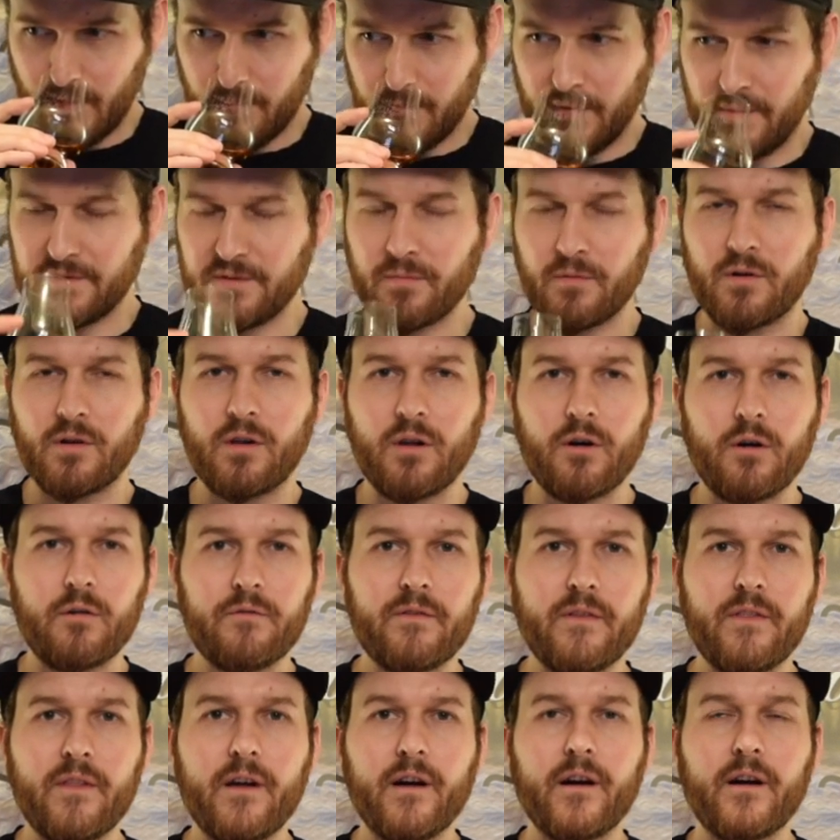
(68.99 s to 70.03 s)
Maybe some
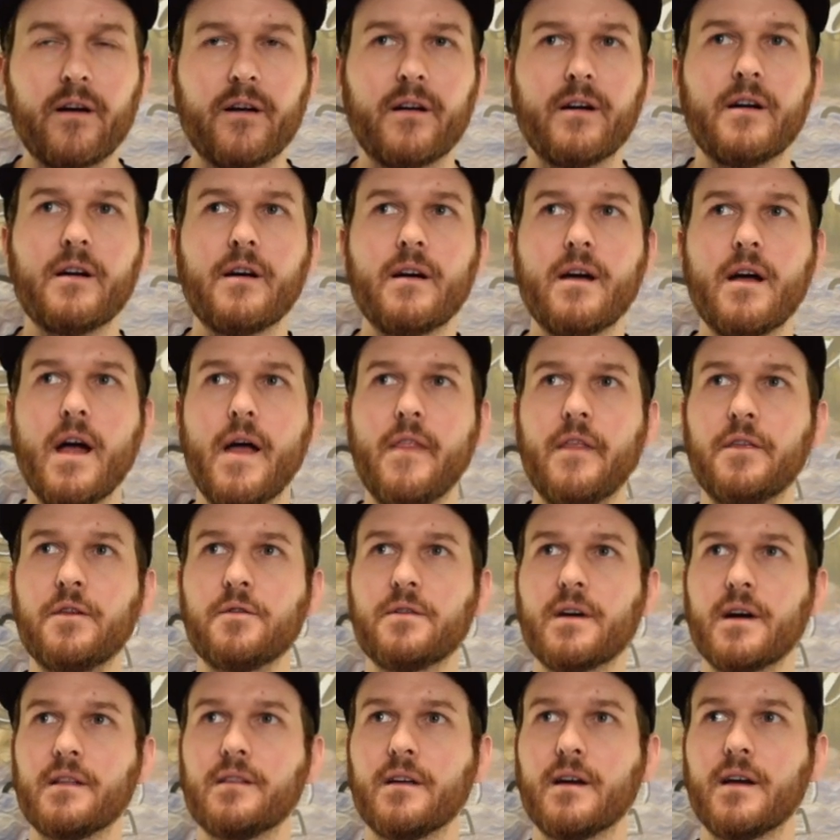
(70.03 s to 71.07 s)
clove in there. And then
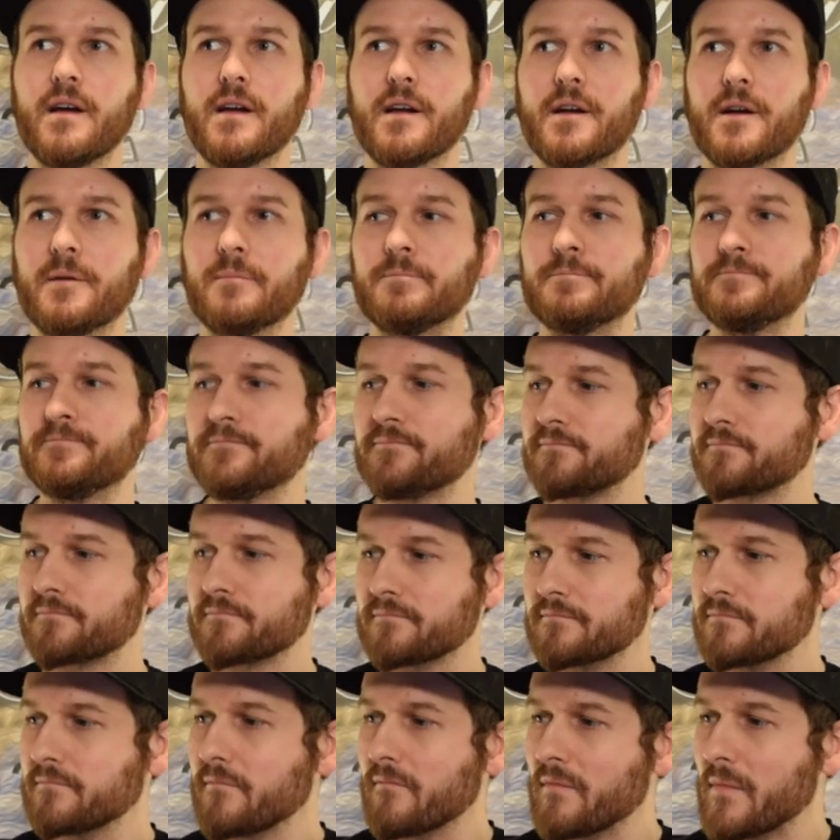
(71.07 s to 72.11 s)
you get like,
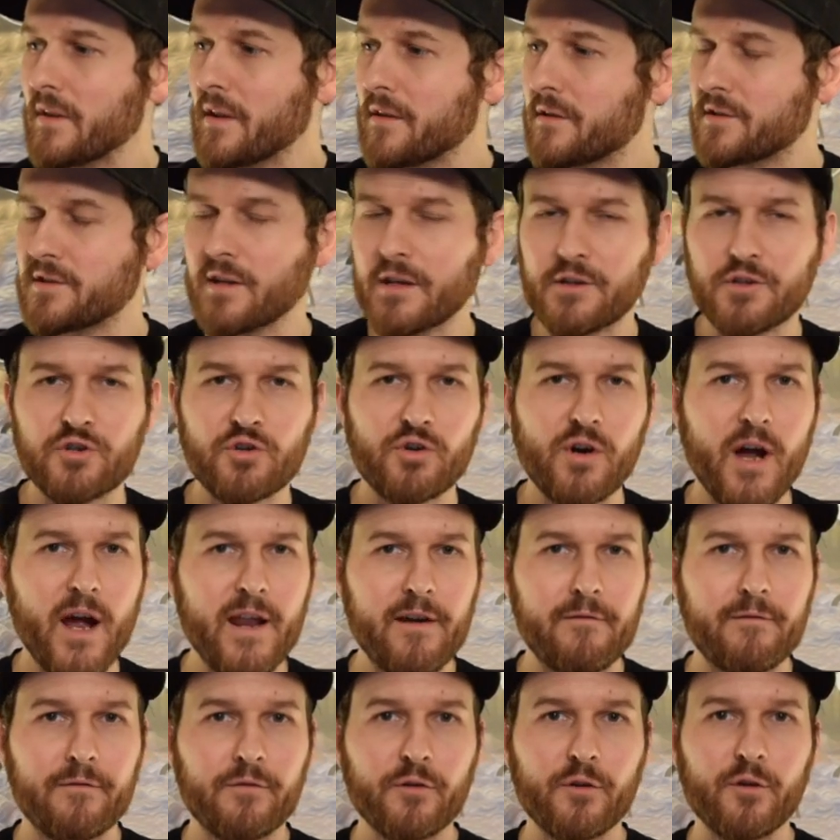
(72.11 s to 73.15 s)
it's like
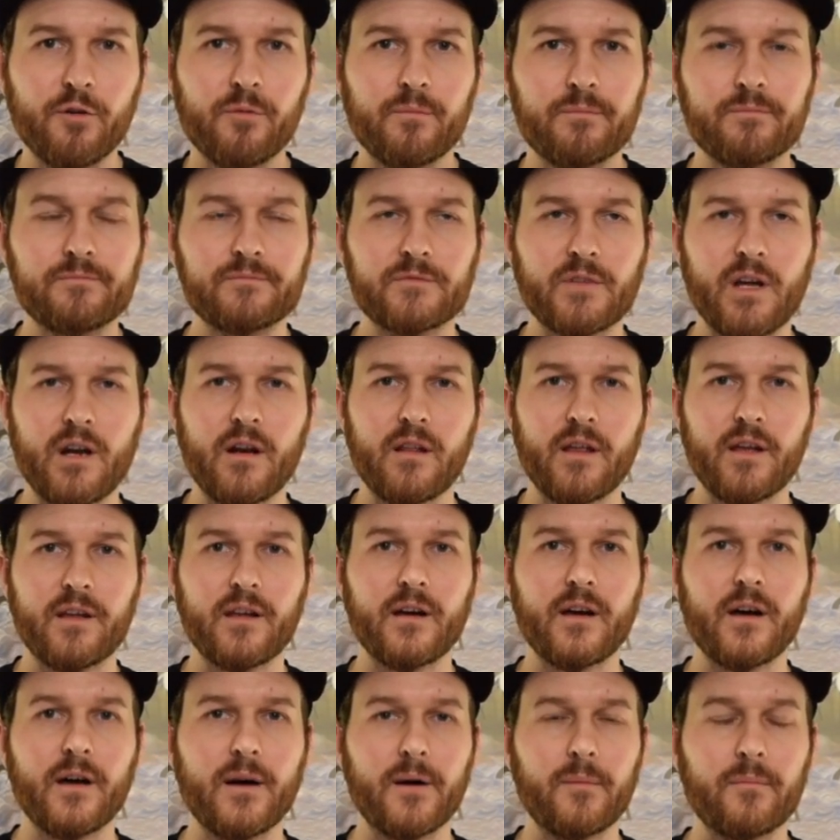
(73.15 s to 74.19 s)
dried fruit, kind of like
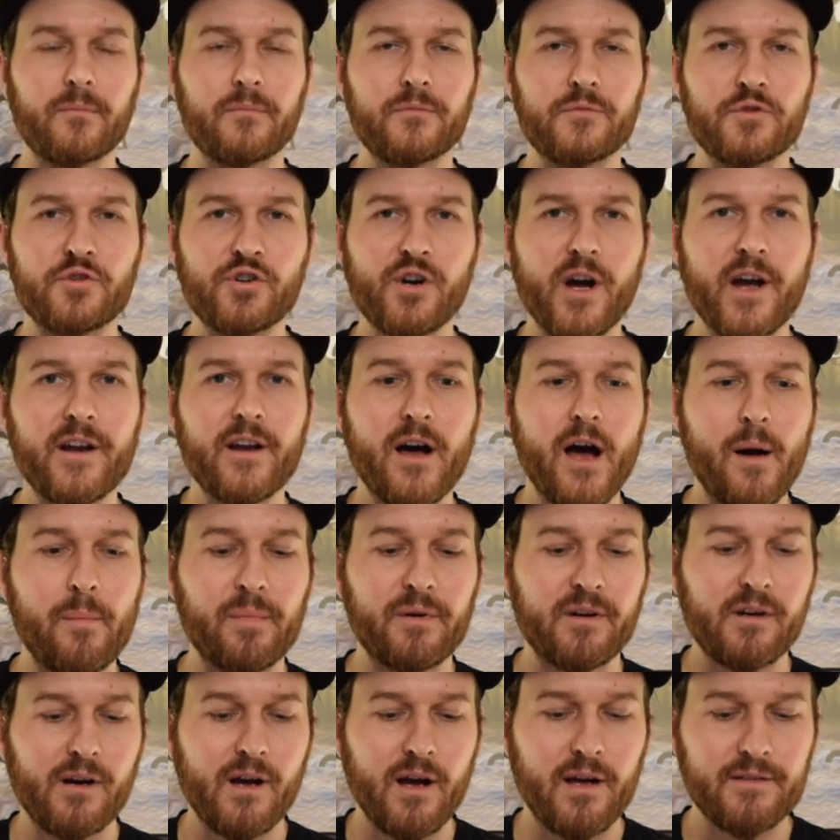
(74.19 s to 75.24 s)
dried
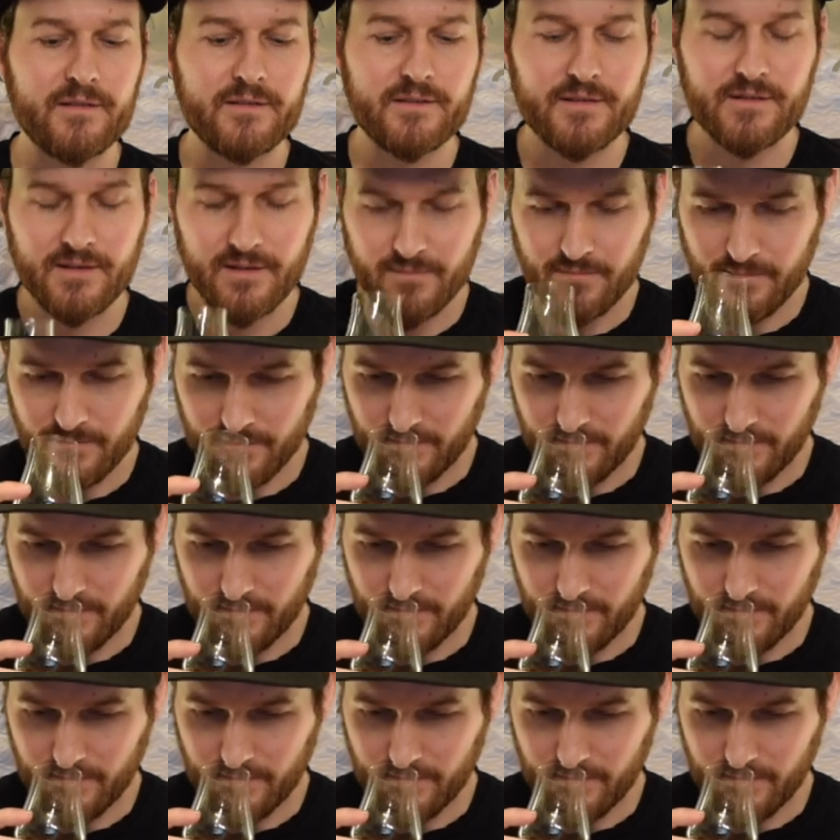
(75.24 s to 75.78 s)
apricots.